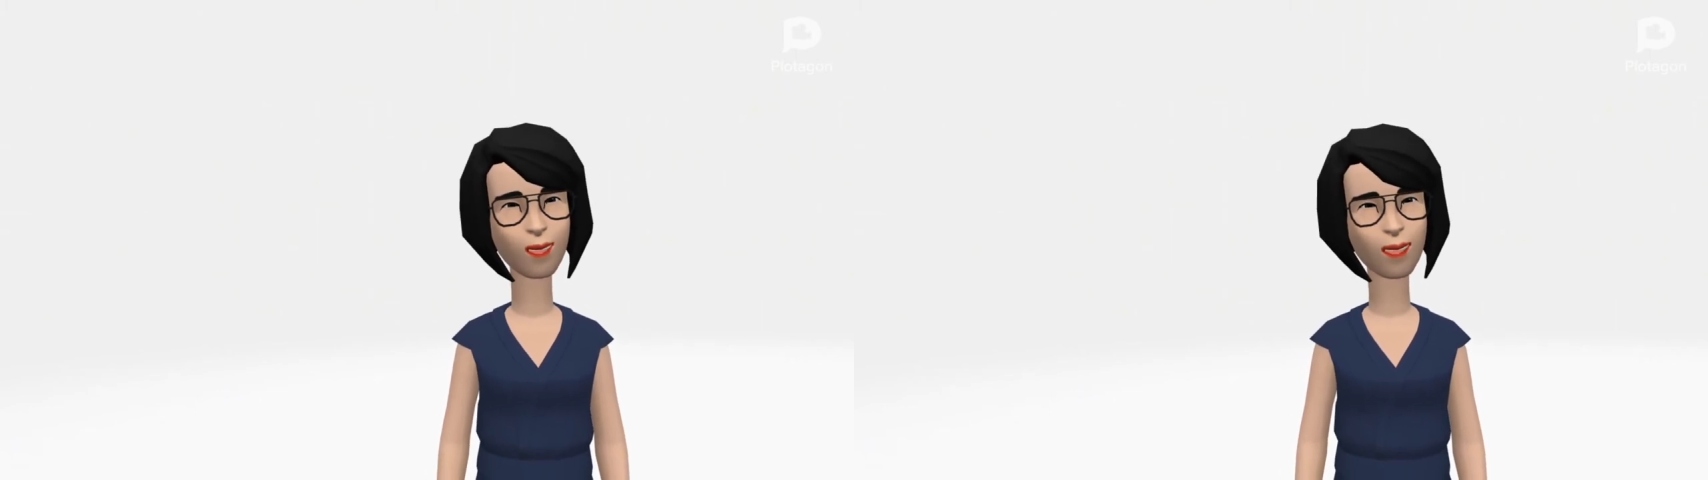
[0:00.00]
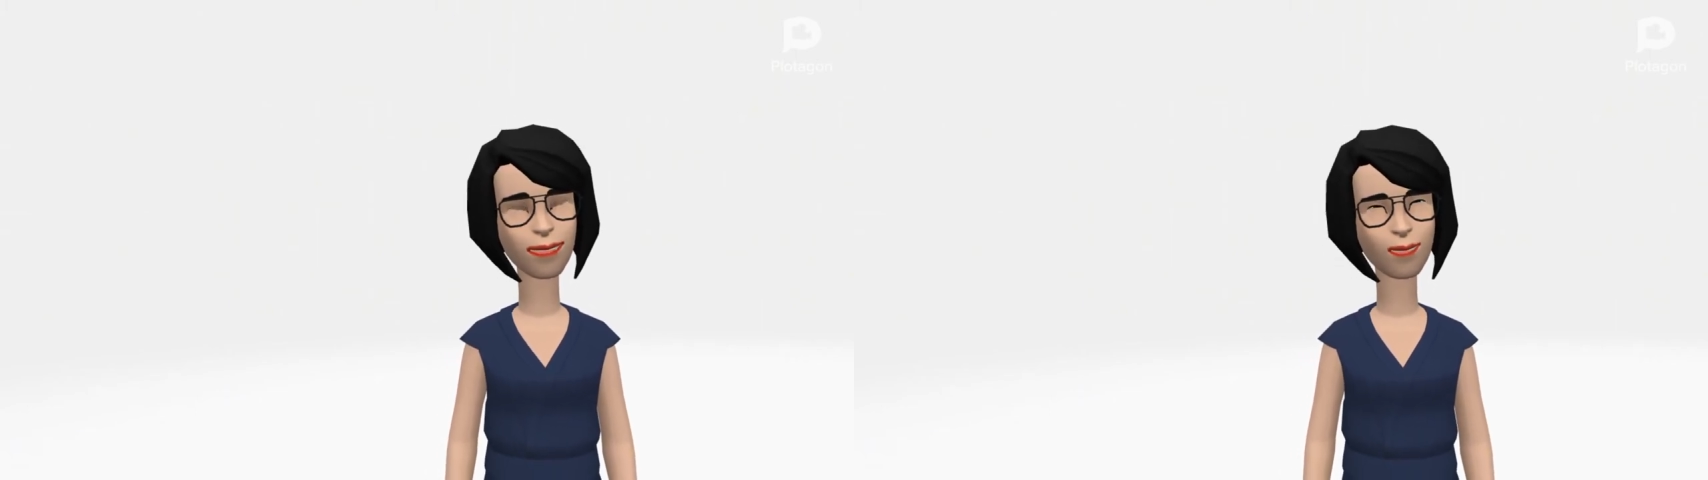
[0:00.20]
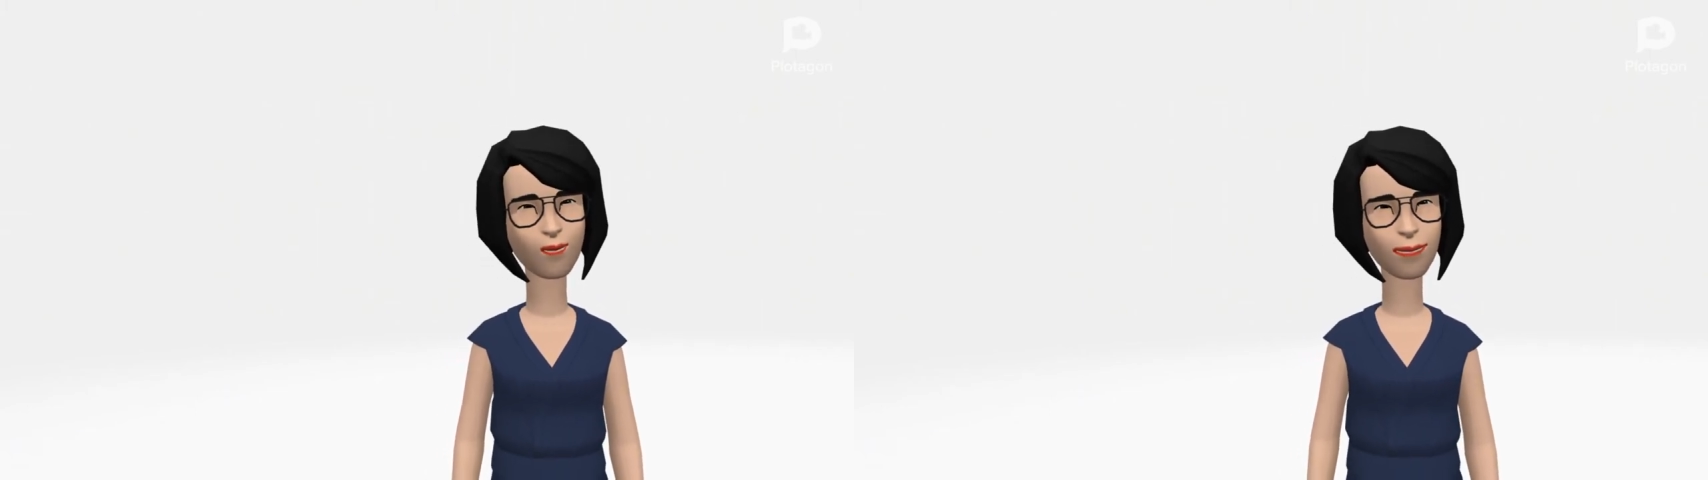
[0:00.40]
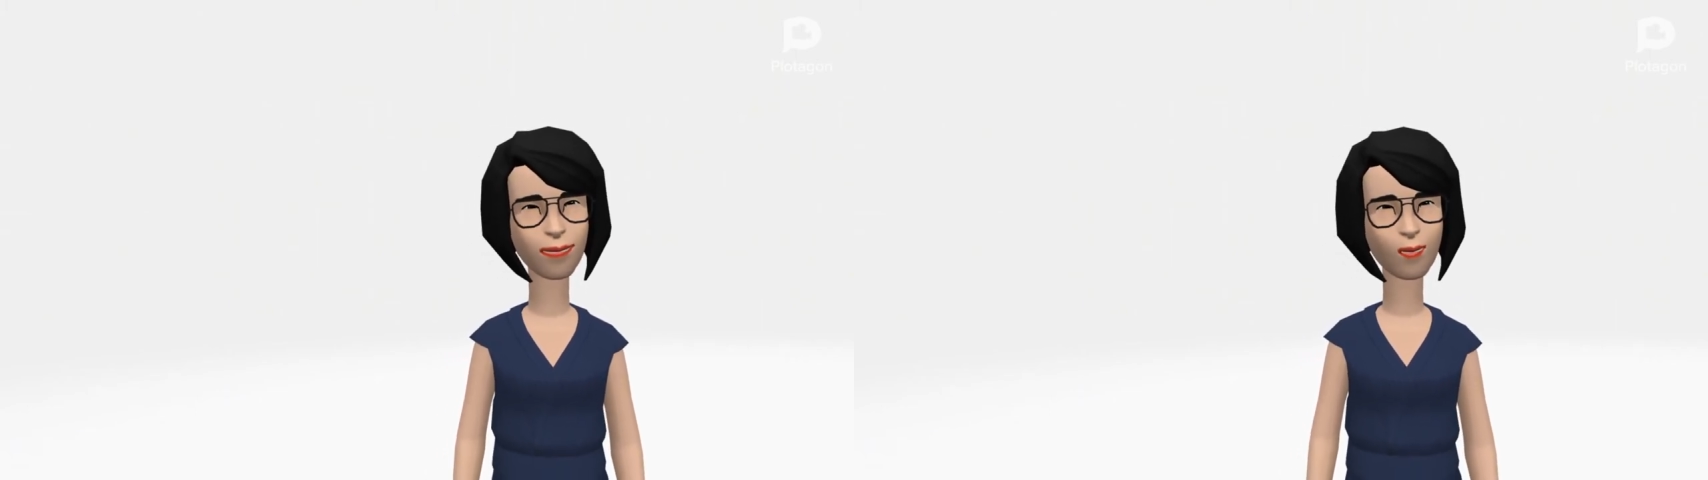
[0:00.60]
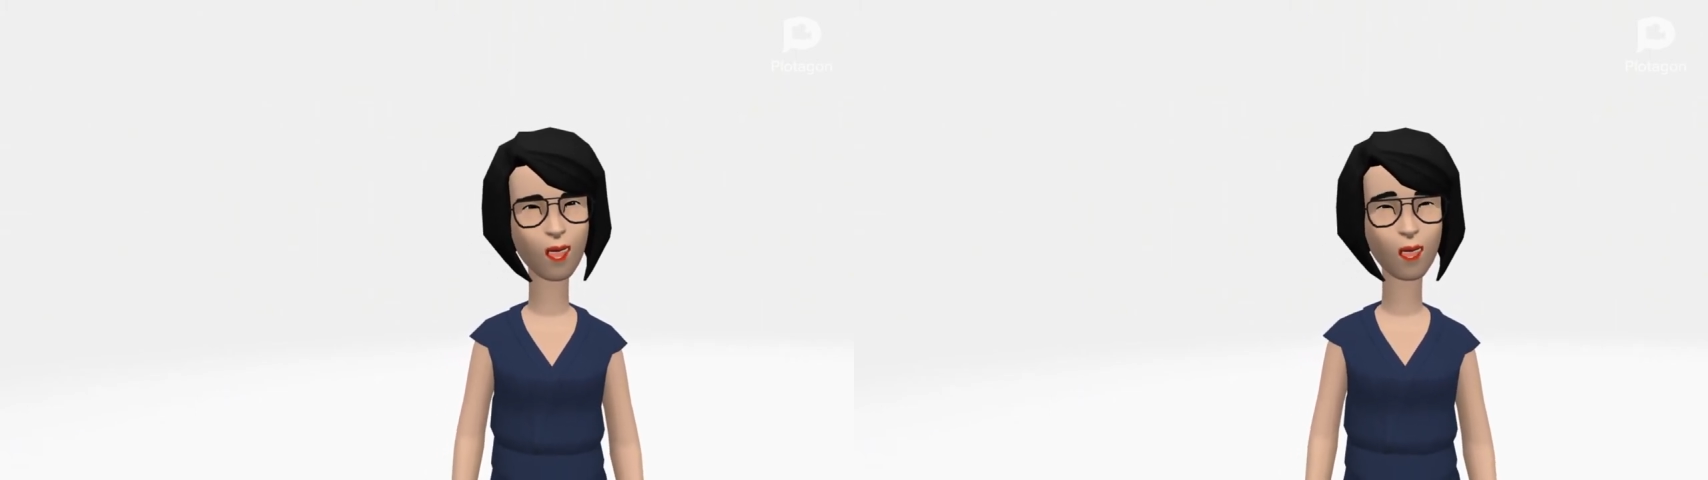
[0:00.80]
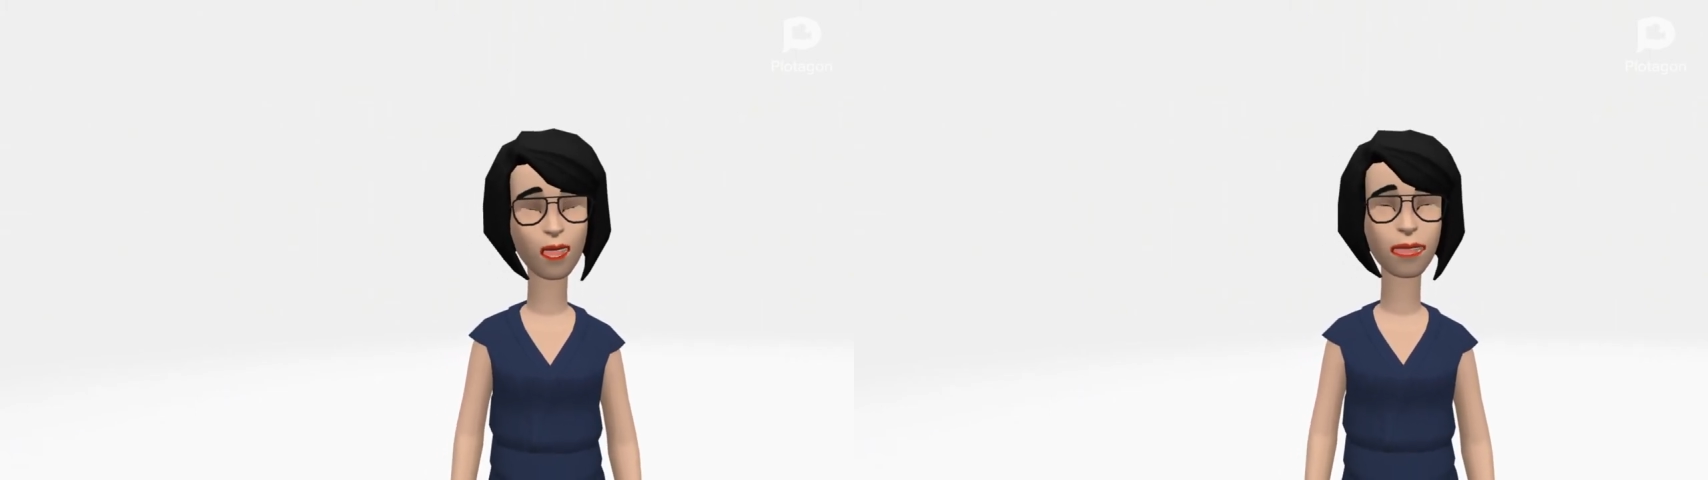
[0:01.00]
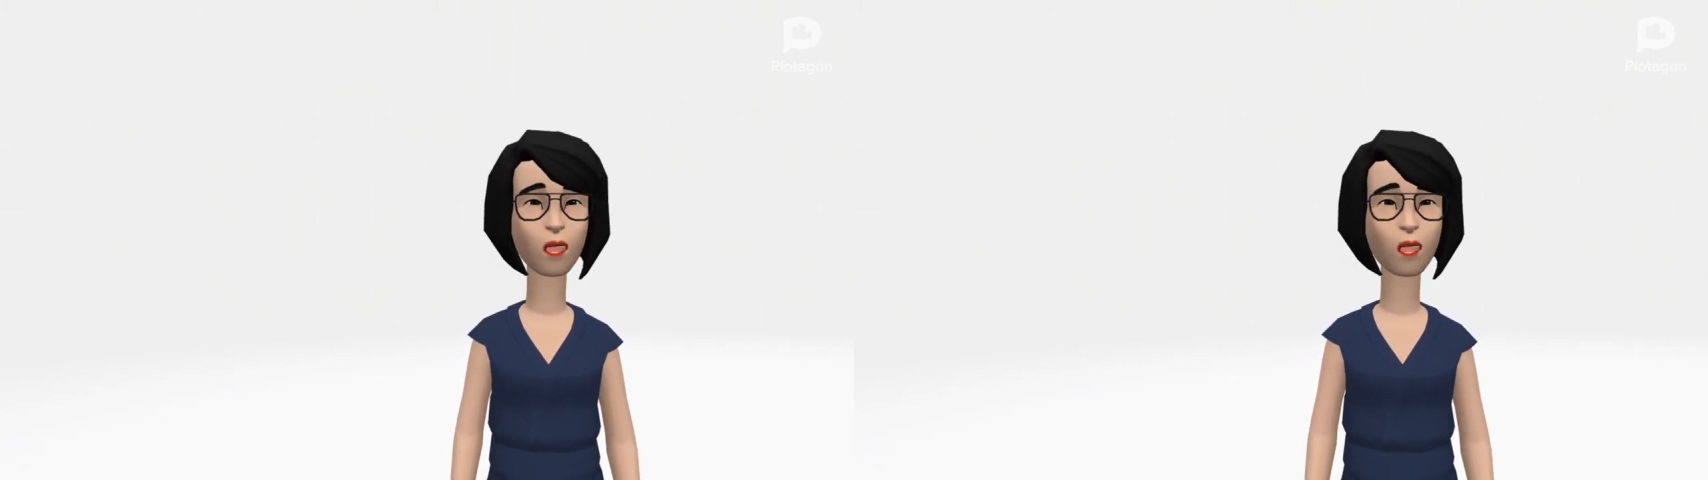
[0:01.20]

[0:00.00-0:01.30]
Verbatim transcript: Nath and I felt most